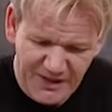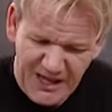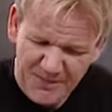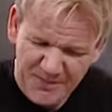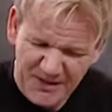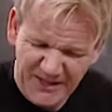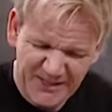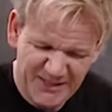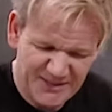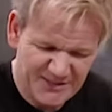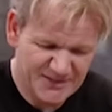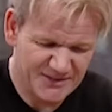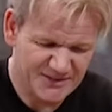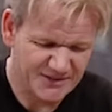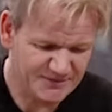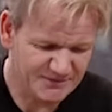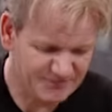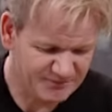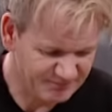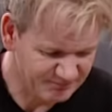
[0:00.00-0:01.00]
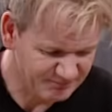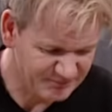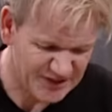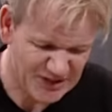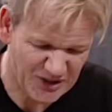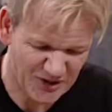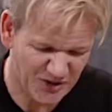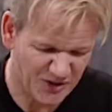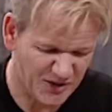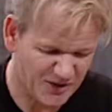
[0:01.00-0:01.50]
I mean, it's
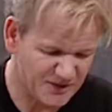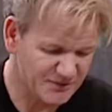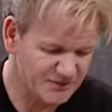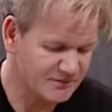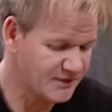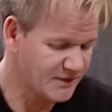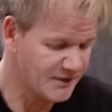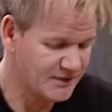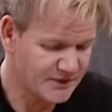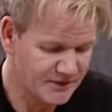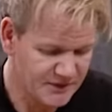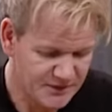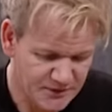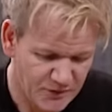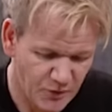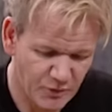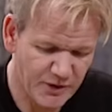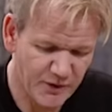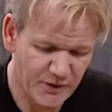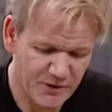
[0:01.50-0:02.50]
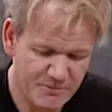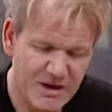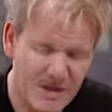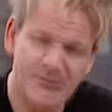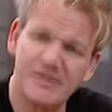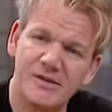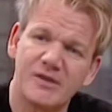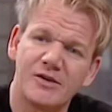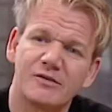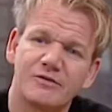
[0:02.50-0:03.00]
not good. Although it may
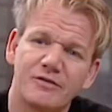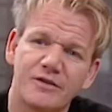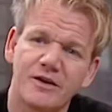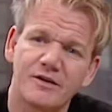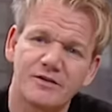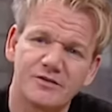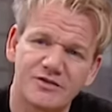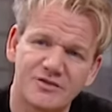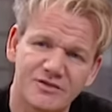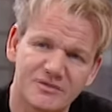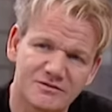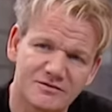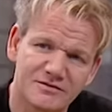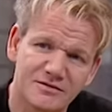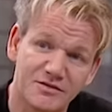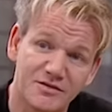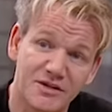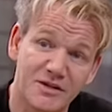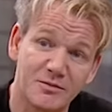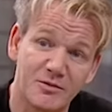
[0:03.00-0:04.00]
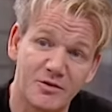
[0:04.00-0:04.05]
be good for those three